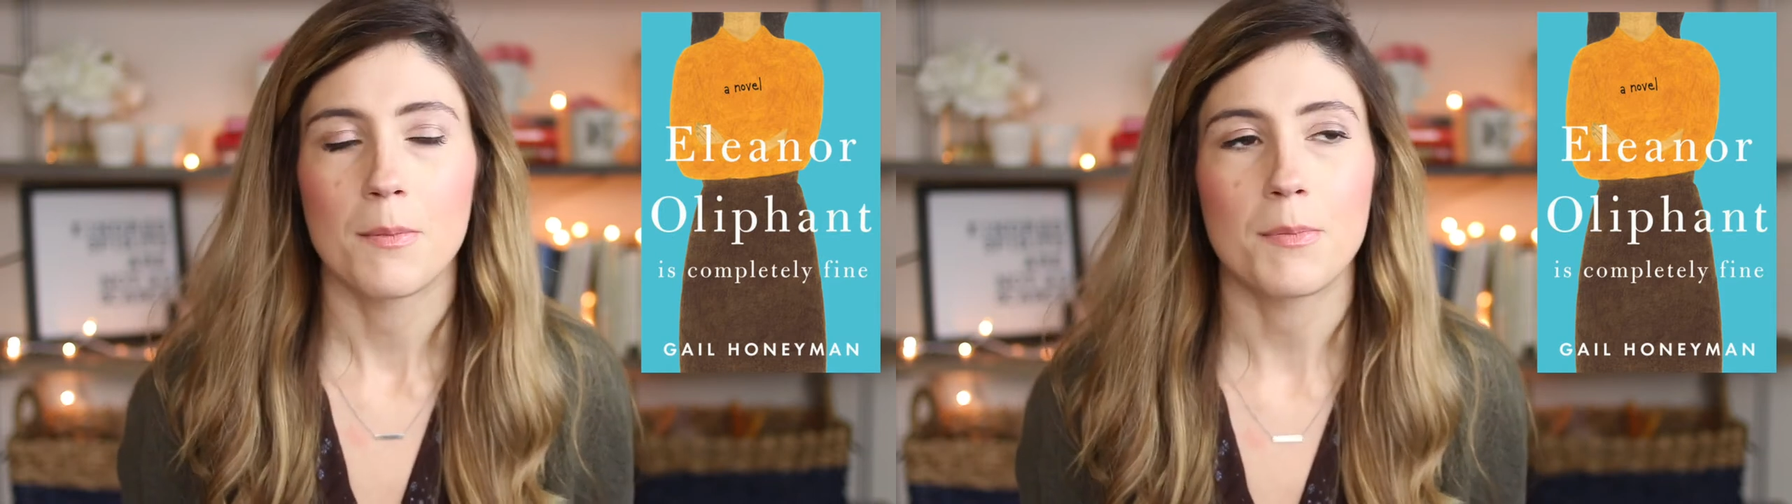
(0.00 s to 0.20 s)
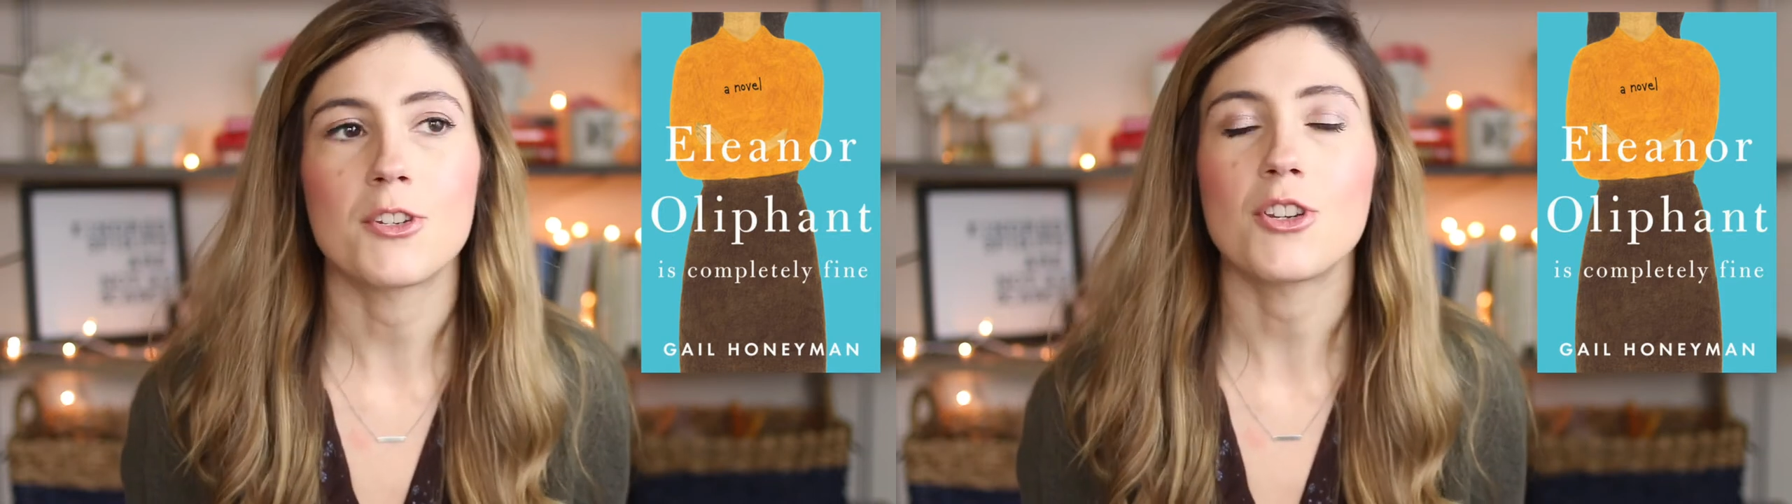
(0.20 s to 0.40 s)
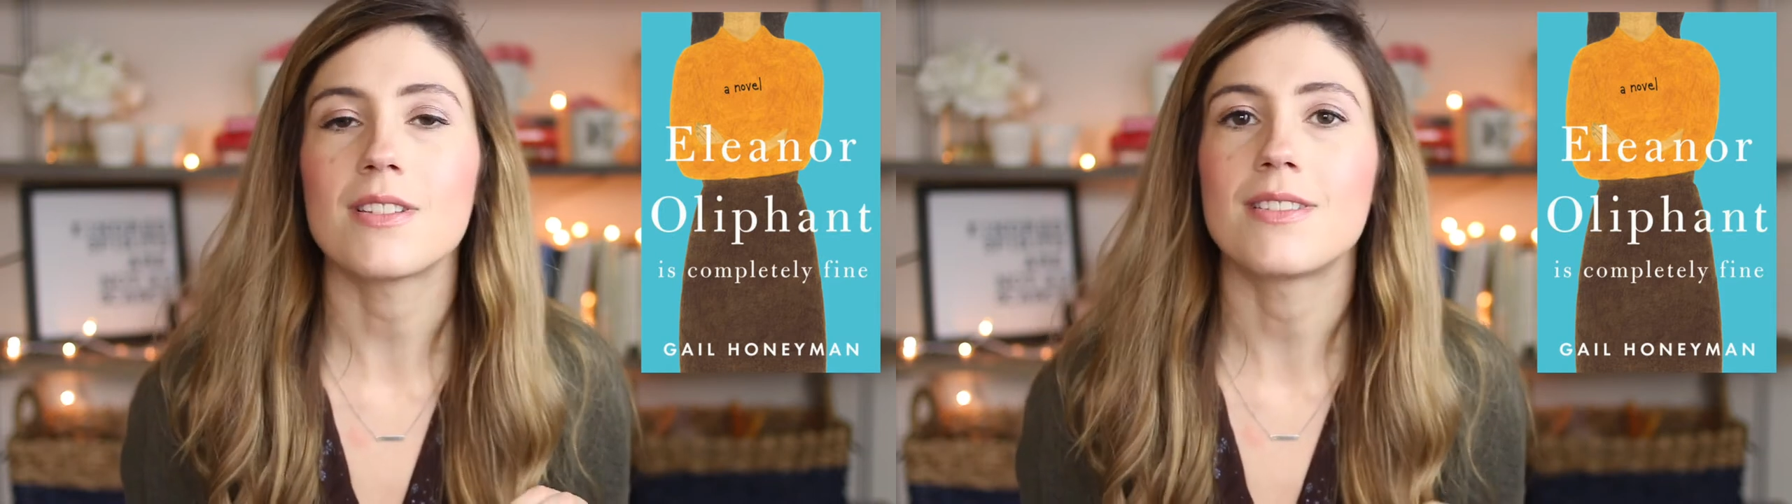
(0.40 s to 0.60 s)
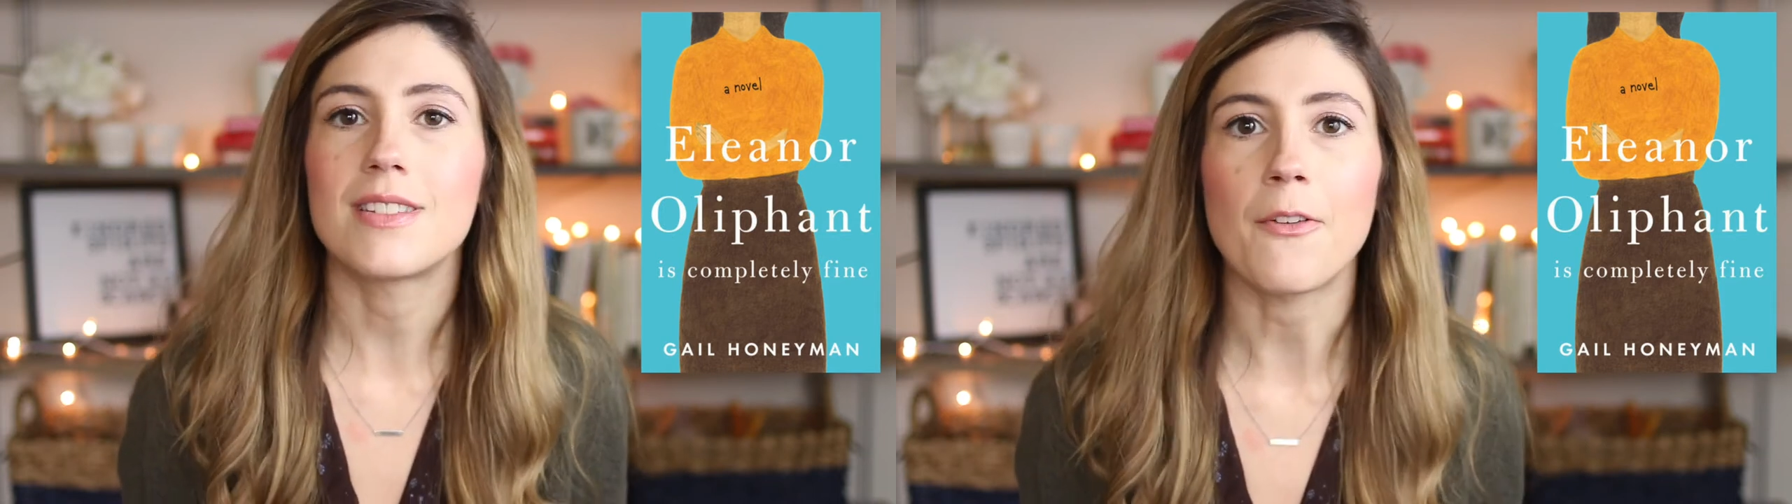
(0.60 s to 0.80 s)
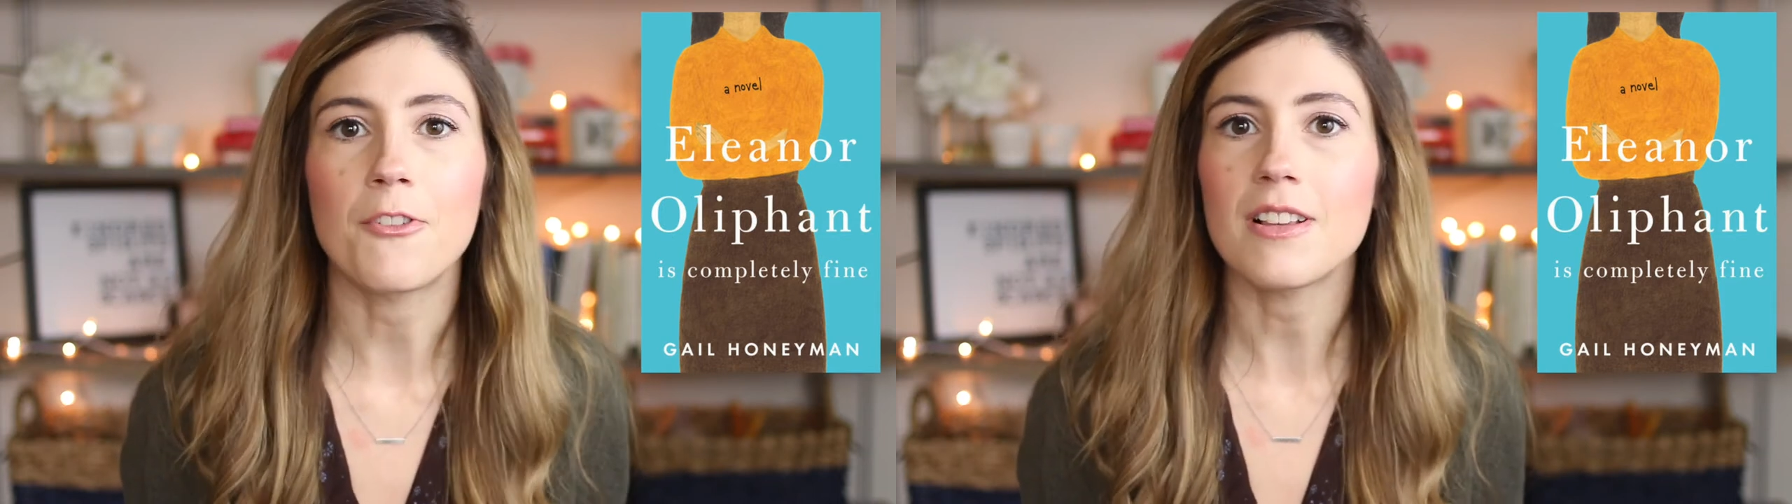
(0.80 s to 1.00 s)
but she is
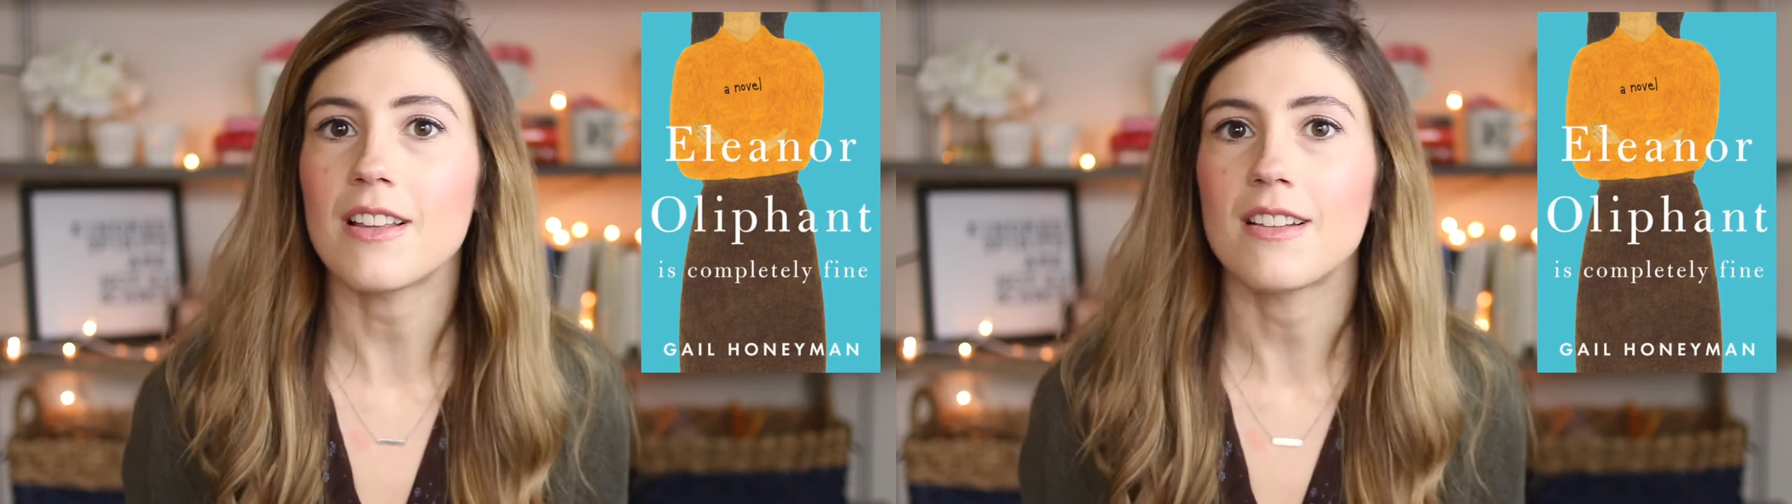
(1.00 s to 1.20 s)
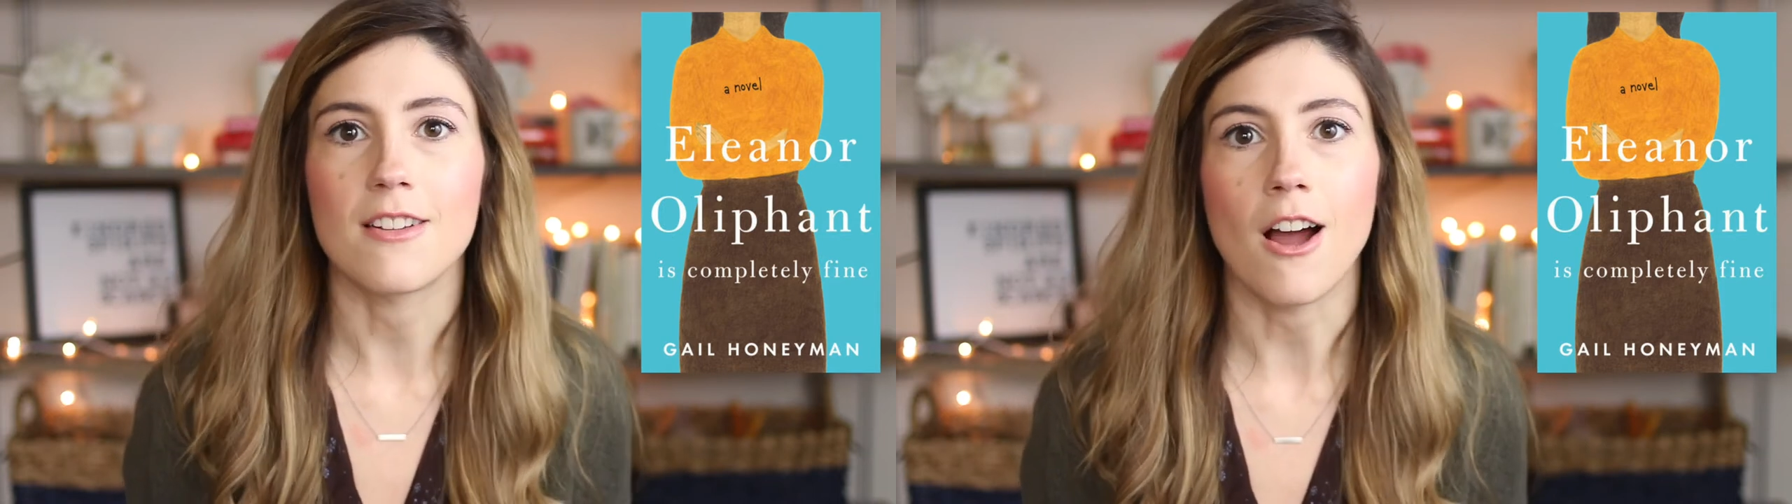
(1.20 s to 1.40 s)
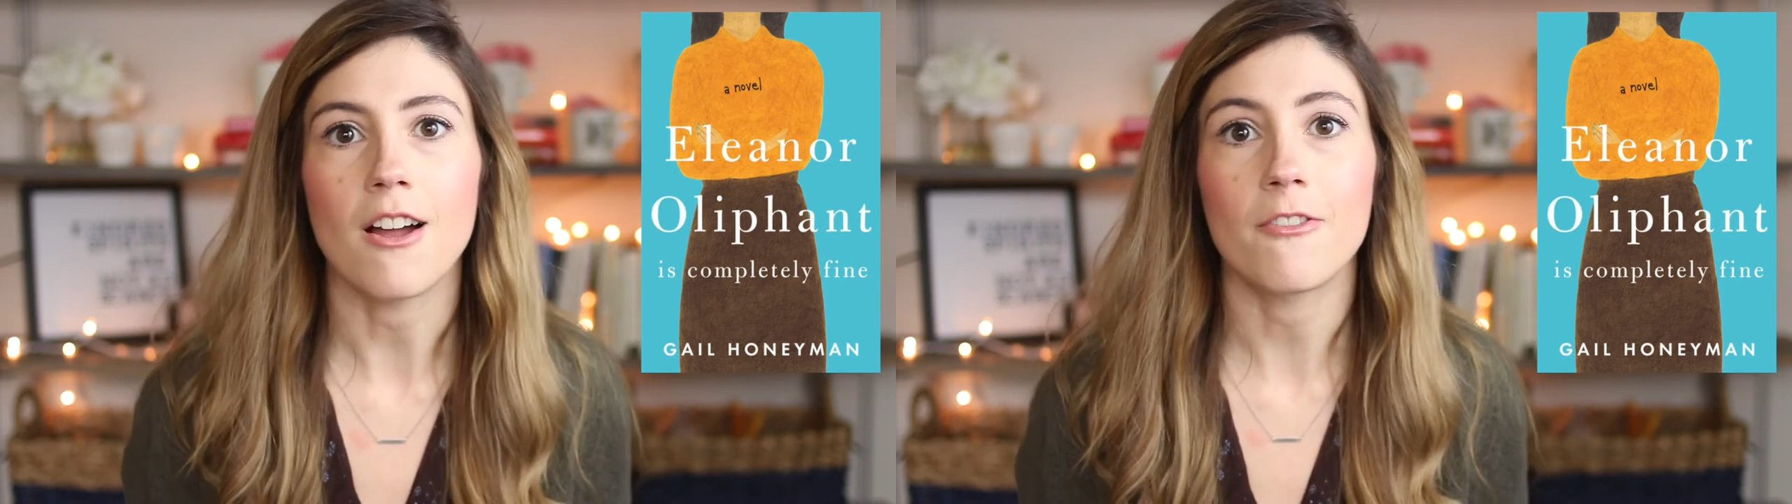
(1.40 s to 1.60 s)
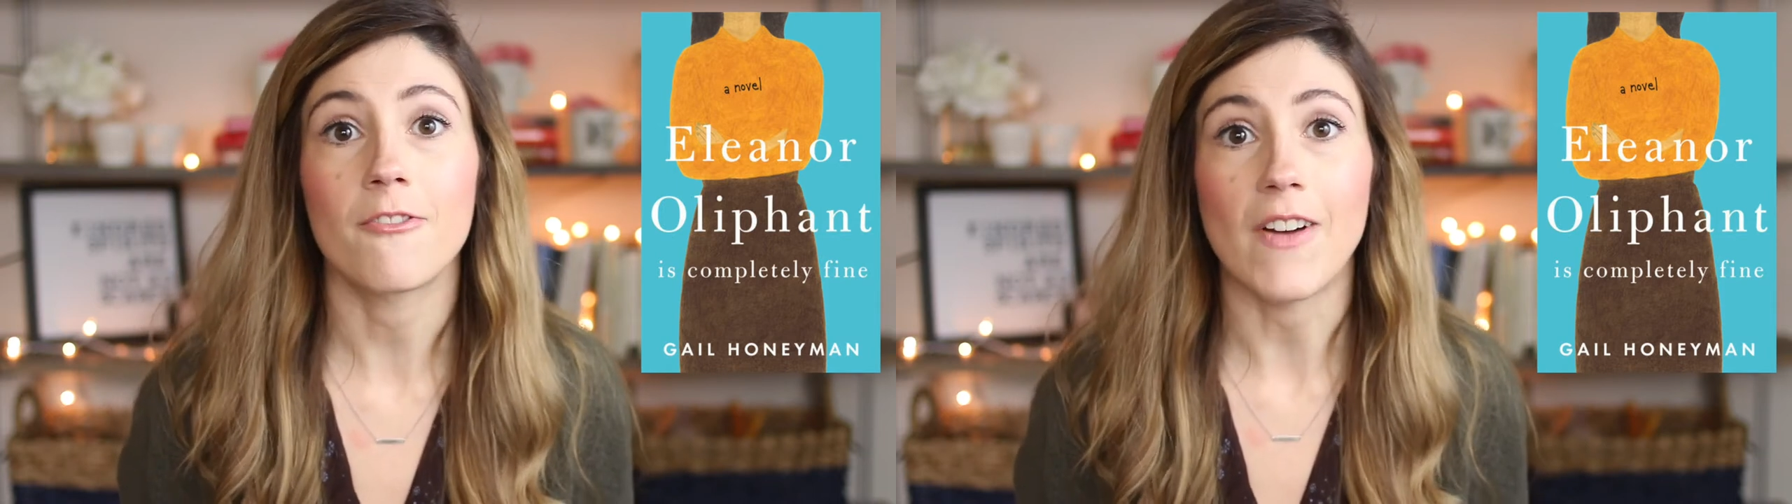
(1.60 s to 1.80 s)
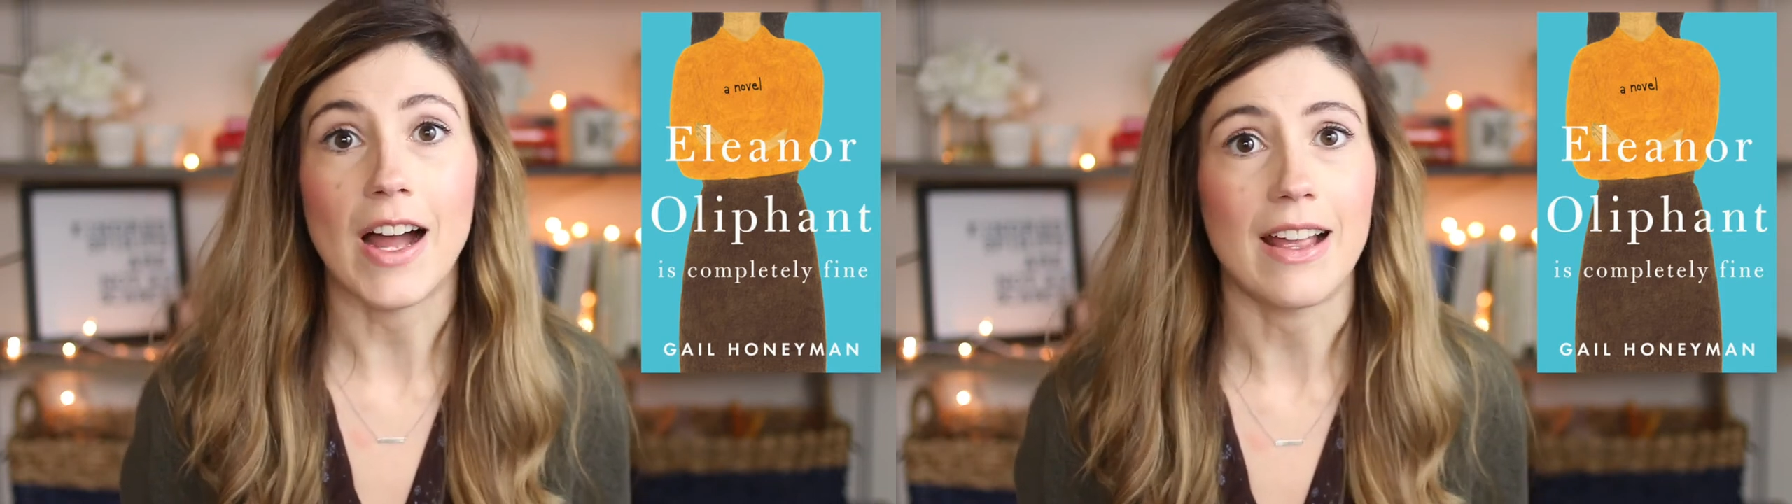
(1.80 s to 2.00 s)
definitely
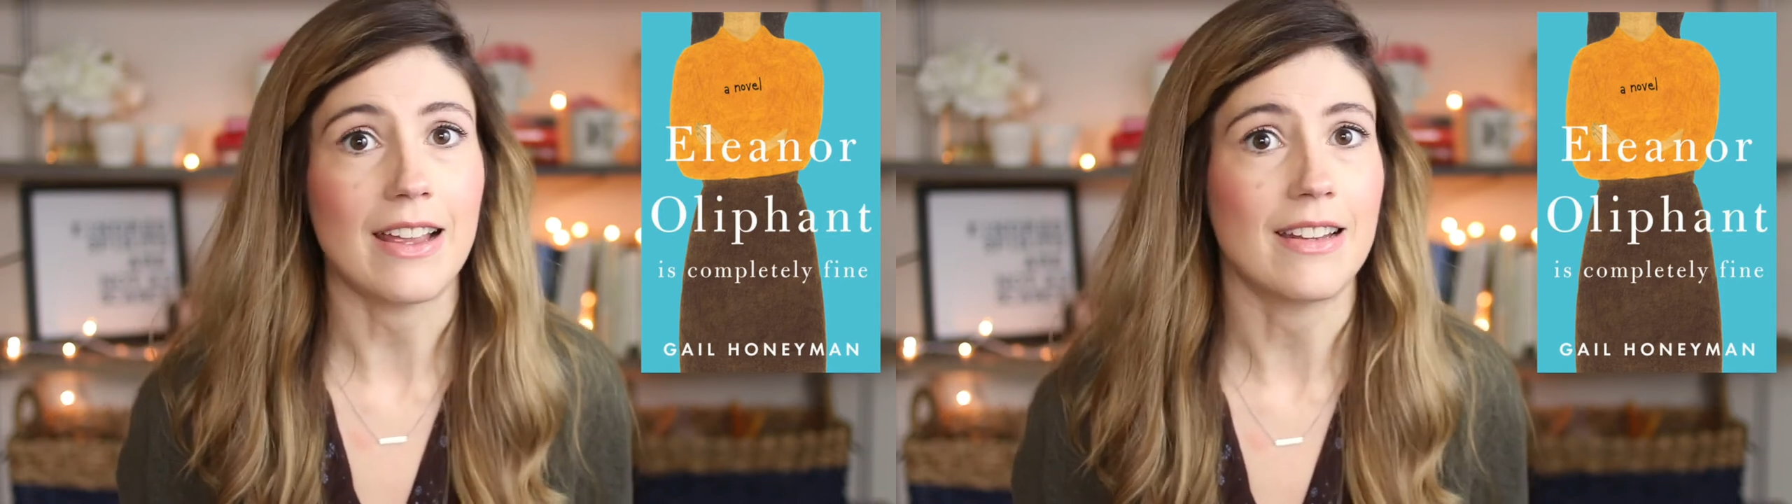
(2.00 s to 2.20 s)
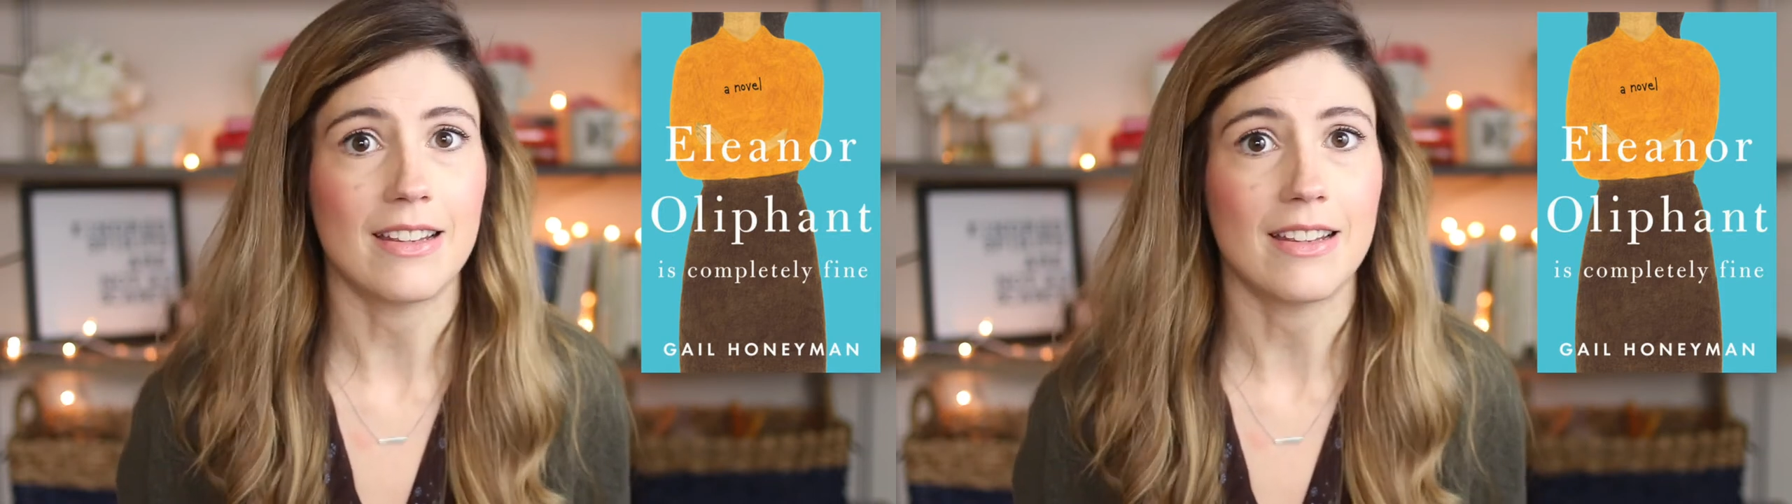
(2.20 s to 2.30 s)
not fine.